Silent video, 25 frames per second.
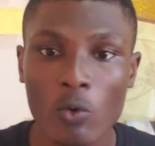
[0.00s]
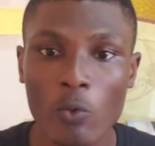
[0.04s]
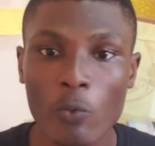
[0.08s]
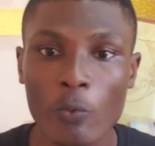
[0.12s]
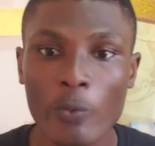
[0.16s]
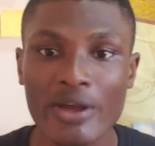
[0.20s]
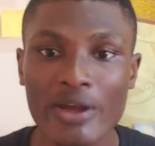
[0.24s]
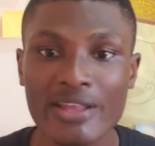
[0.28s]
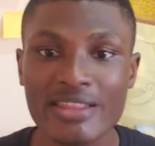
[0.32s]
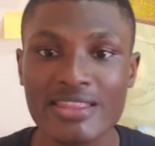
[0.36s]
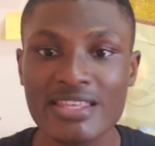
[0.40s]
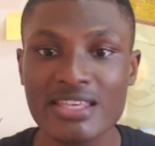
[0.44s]

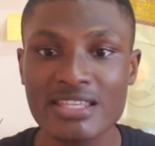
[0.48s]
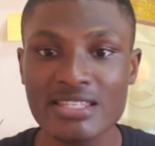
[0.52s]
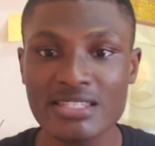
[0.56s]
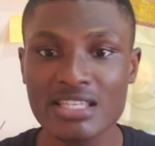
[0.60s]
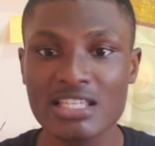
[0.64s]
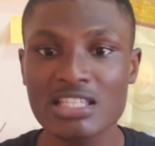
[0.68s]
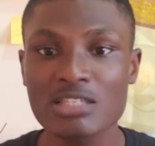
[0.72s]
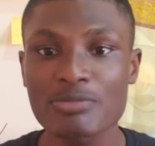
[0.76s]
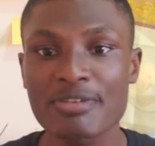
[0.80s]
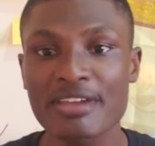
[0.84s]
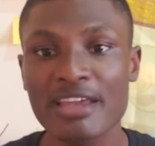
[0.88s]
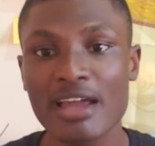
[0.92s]
When these
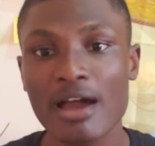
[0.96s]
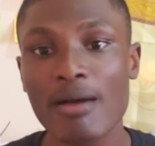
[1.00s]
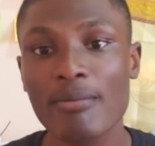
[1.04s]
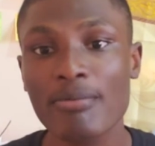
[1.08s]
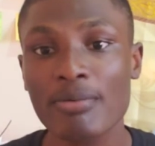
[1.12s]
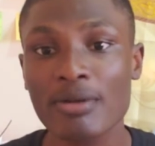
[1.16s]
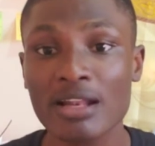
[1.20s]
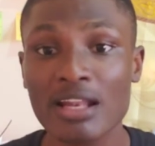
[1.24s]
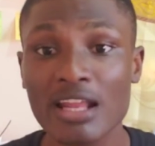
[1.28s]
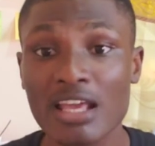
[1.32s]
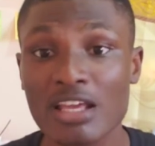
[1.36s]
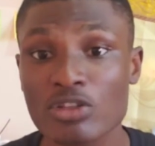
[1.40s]
things
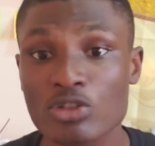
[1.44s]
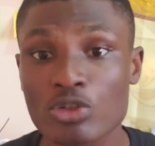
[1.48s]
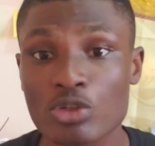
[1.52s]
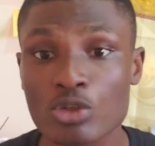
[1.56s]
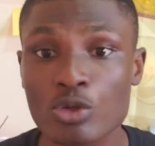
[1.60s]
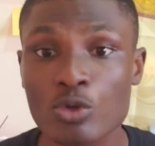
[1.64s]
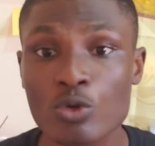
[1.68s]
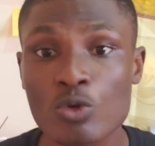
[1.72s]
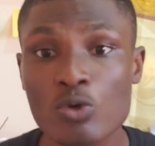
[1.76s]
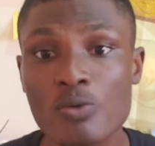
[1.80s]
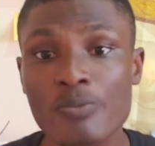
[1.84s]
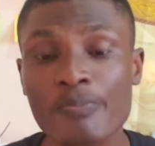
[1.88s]
become clear to
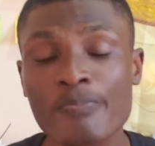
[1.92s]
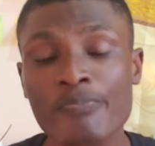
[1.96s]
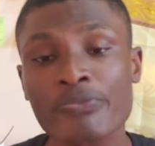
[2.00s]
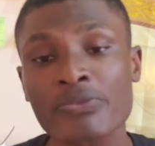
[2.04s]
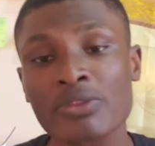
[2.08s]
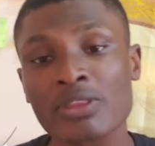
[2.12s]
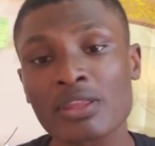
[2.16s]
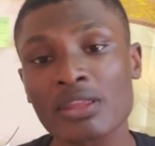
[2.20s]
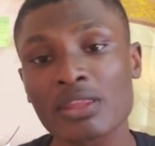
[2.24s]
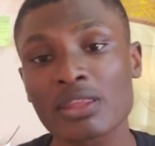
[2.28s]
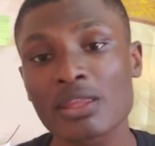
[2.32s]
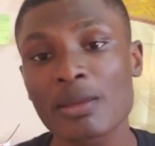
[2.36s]
you,
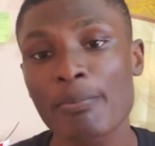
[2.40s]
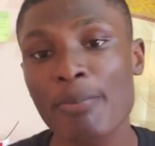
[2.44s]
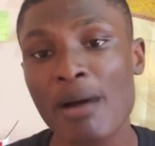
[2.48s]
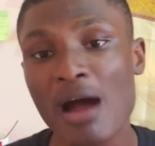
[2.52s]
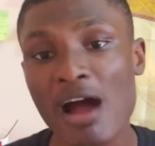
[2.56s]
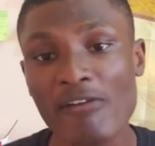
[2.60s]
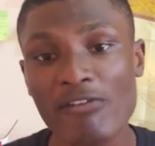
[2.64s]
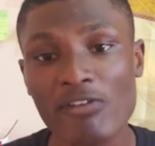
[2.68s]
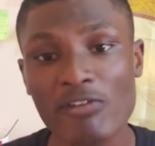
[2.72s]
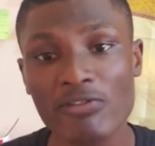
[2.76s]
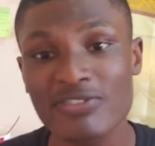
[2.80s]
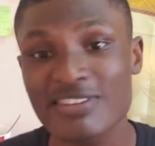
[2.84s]
the
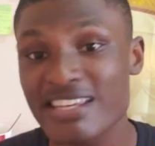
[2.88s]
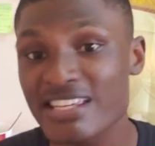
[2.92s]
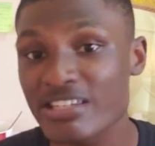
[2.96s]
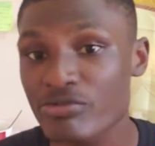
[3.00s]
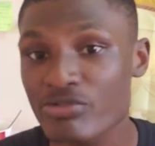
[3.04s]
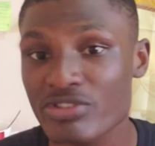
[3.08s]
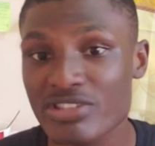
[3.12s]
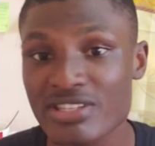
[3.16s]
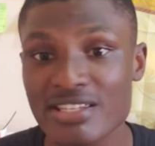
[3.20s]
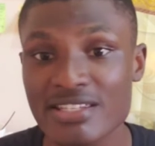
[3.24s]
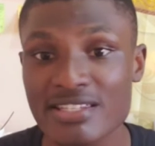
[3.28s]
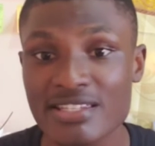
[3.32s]
path of least
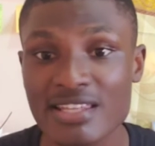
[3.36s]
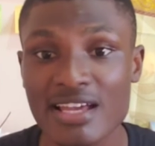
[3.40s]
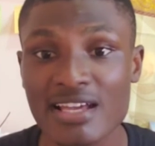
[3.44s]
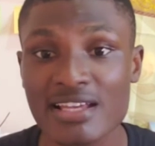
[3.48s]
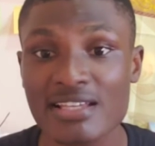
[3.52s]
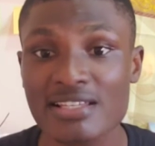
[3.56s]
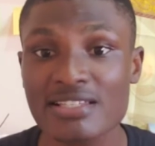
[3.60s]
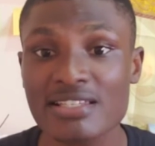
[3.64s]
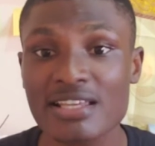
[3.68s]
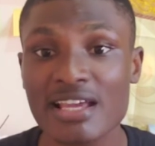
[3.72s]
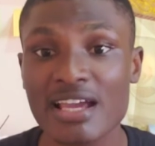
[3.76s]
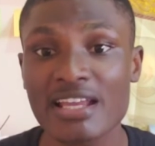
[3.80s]

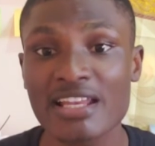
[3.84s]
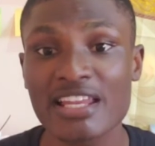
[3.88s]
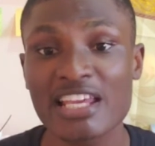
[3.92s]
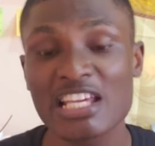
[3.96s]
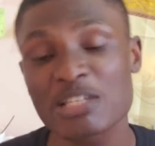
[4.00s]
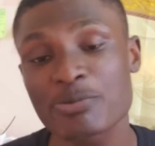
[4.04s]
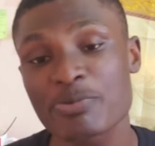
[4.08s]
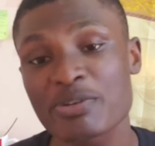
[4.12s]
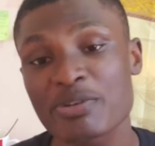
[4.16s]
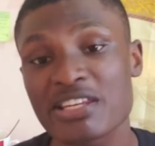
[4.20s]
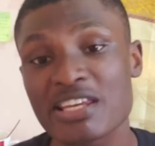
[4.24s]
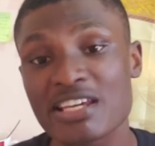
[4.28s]
resistance and the
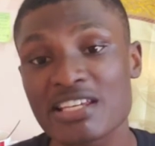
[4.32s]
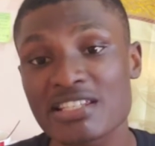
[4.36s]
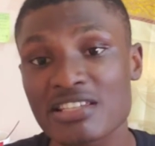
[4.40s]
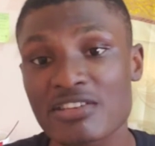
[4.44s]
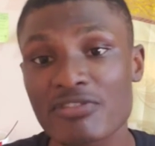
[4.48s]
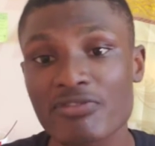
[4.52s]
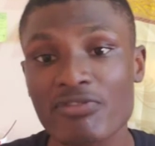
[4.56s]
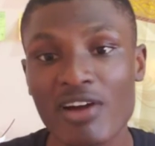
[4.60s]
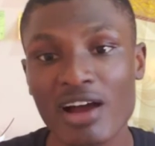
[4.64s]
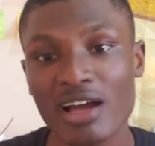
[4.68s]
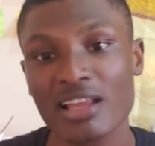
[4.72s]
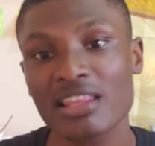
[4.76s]
expediency
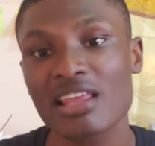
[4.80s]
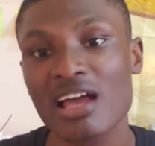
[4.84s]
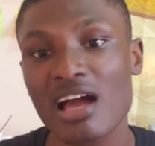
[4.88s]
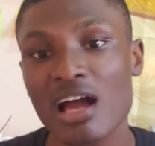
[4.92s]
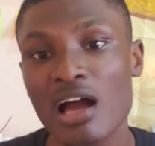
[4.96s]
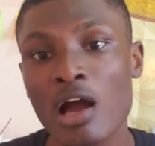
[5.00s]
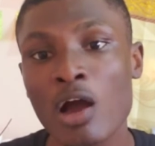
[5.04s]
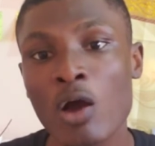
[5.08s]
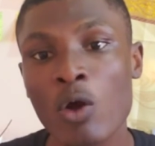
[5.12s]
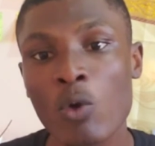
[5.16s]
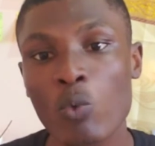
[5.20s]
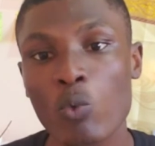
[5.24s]
factor
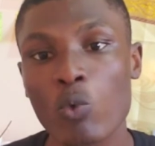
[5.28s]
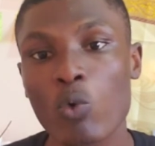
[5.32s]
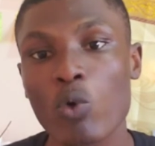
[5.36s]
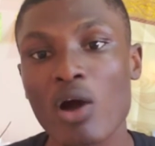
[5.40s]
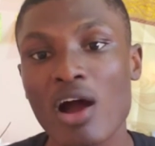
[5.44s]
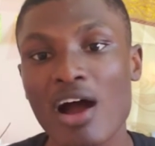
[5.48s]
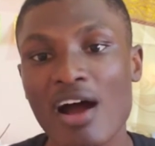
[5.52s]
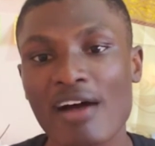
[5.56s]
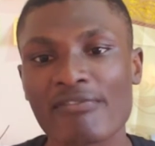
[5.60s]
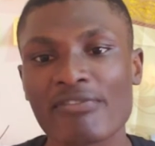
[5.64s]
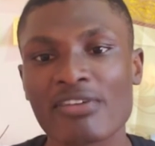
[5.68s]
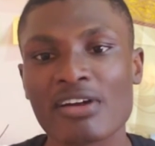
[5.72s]
will
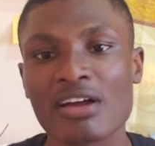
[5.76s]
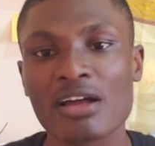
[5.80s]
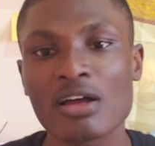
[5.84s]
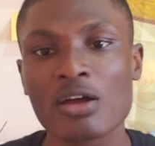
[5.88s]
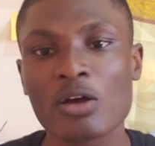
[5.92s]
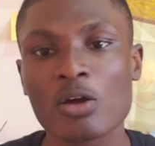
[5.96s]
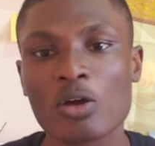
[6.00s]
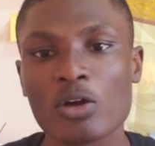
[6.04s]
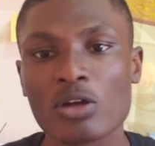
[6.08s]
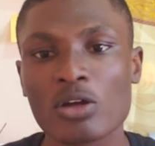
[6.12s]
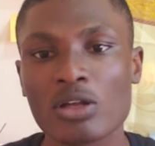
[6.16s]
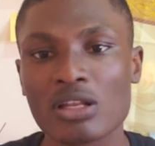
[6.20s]
have
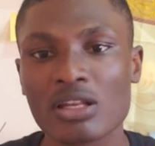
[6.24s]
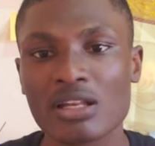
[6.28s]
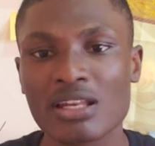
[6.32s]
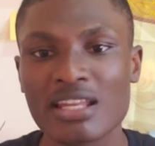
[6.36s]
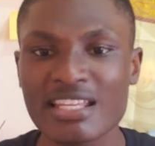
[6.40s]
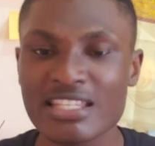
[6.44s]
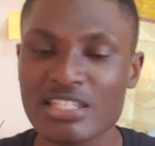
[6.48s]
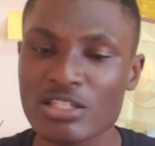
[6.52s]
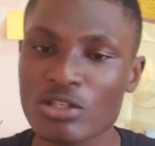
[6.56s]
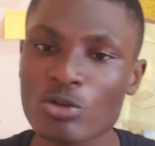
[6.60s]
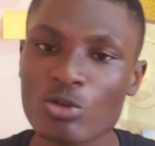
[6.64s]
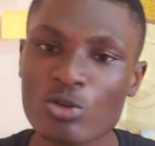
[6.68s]

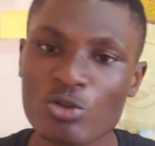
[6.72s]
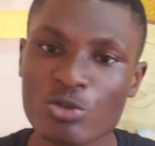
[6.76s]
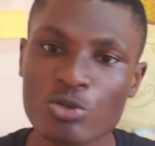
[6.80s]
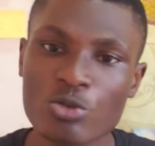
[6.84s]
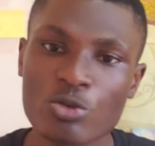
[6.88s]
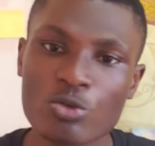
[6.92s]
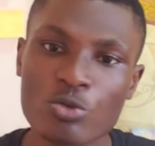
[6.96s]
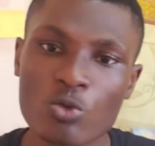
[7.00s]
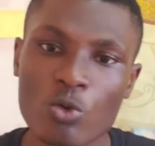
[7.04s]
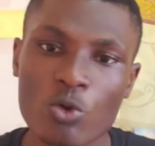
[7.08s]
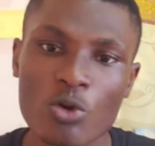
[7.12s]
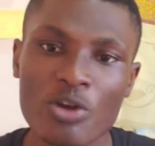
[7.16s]
little to
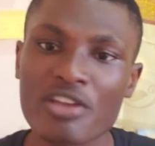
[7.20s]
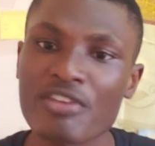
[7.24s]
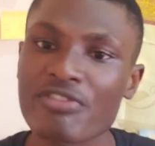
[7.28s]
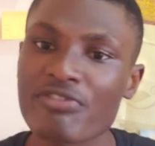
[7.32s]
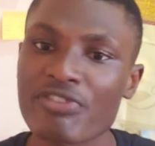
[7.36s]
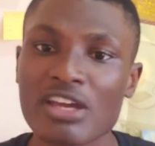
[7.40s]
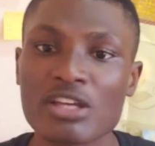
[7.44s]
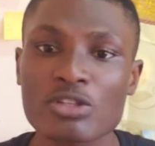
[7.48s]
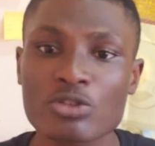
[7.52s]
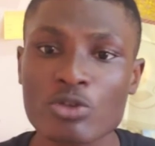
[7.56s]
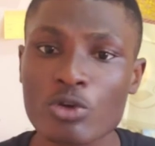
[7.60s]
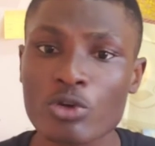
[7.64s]
no
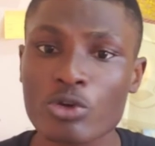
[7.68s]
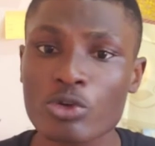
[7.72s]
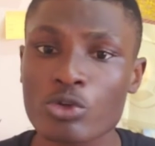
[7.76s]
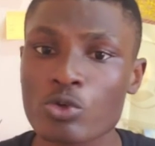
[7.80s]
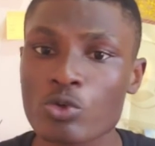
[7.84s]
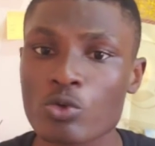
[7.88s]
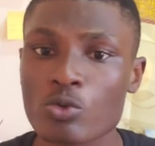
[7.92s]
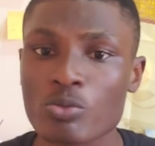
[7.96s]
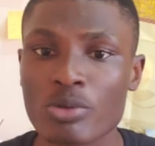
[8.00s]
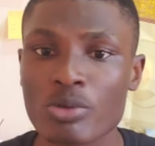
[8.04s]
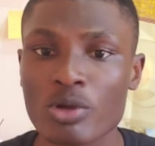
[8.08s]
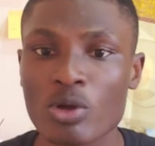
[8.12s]
effect on
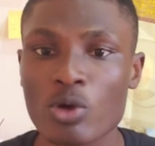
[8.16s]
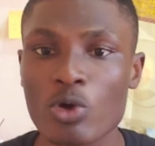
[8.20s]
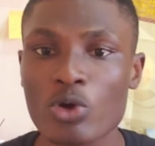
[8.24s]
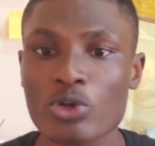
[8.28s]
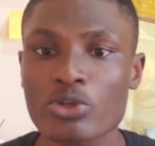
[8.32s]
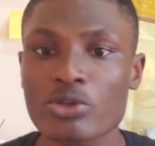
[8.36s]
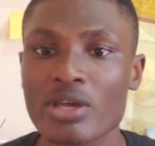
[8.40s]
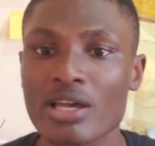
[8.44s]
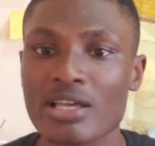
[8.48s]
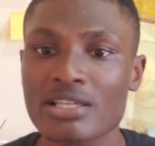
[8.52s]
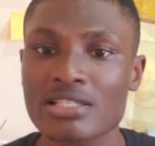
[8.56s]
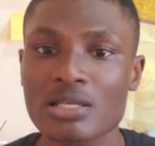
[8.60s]
you, because
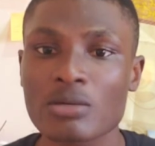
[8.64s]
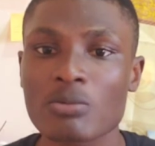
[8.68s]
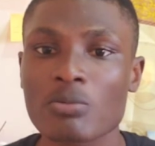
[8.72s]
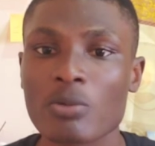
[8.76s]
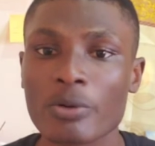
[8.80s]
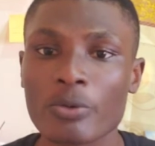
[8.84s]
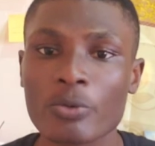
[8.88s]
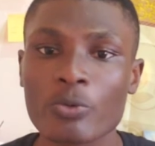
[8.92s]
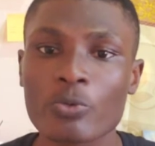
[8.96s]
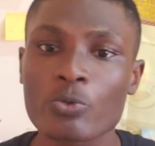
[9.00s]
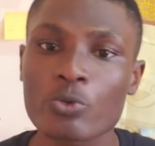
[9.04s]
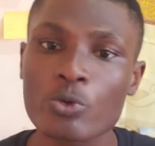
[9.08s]
you are someone
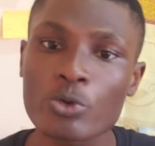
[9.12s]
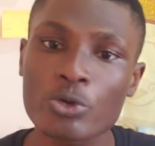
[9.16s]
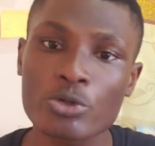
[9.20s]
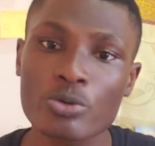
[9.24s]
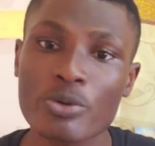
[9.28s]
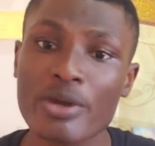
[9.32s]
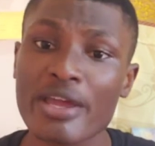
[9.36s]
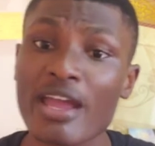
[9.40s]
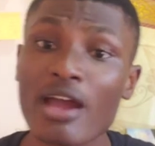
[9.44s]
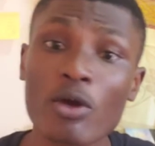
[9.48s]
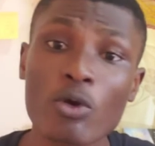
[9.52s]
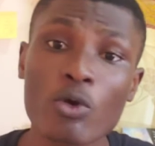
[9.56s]
who knows
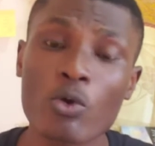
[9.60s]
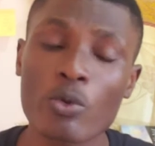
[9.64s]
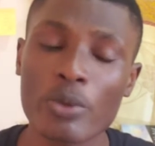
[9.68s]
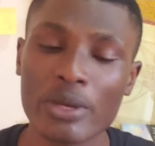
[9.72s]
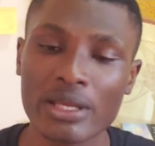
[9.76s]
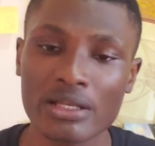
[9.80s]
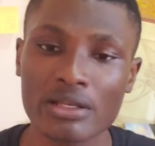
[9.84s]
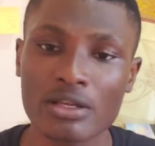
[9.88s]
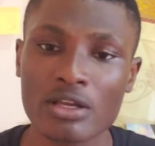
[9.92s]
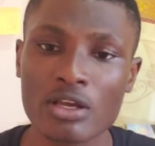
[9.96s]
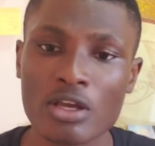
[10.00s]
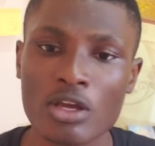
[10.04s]
where you are
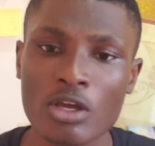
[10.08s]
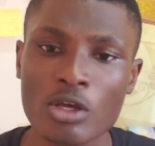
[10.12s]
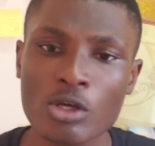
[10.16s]
going.